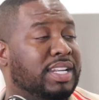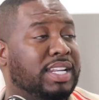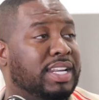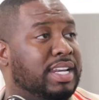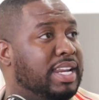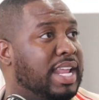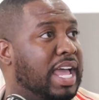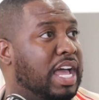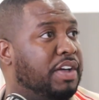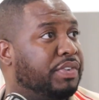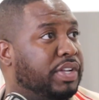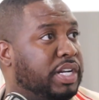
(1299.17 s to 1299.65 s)
He
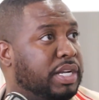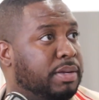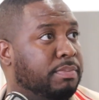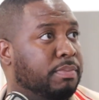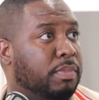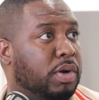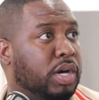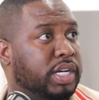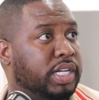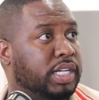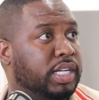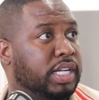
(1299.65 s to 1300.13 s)
didn't have
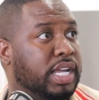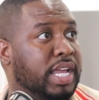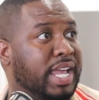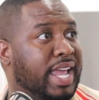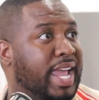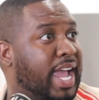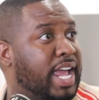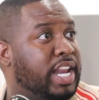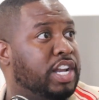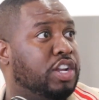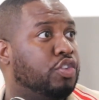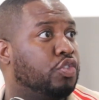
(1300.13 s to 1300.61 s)
any money,
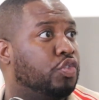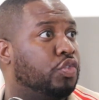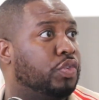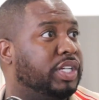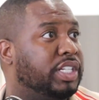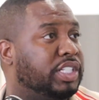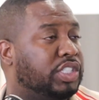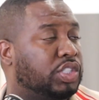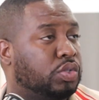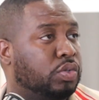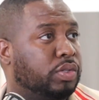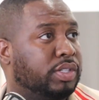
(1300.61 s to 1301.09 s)
any
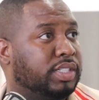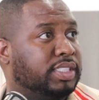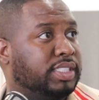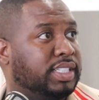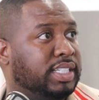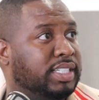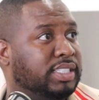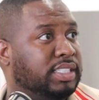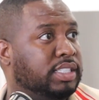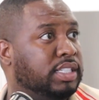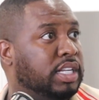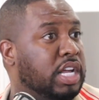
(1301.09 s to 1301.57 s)

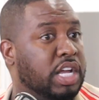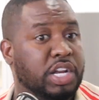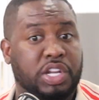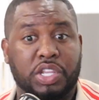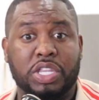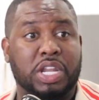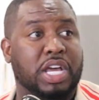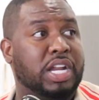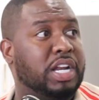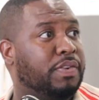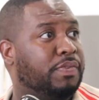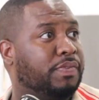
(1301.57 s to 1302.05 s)
resources,
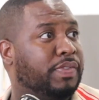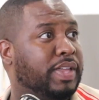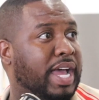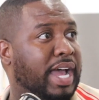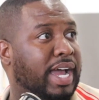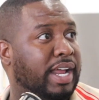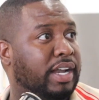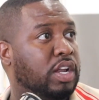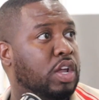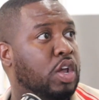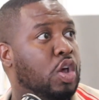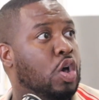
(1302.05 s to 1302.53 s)
none of
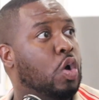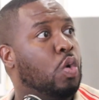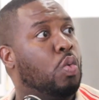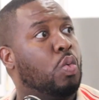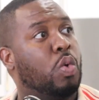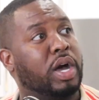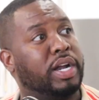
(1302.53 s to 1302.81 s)
that.